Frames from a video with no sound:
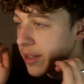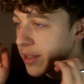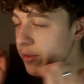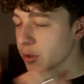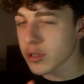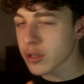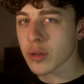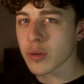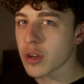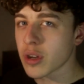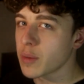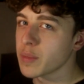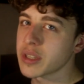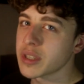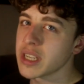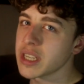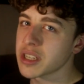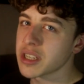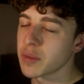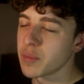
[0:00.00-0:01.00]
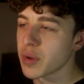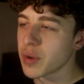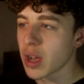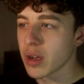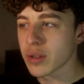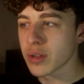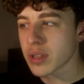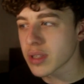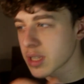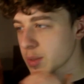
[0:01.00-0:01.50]
got some competition,
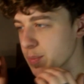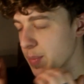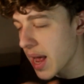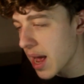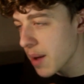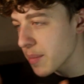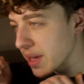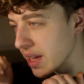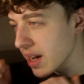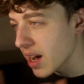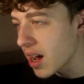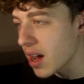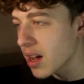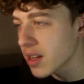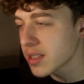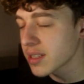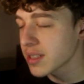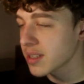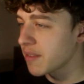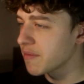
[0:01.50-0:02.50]
bro, so this better be hard.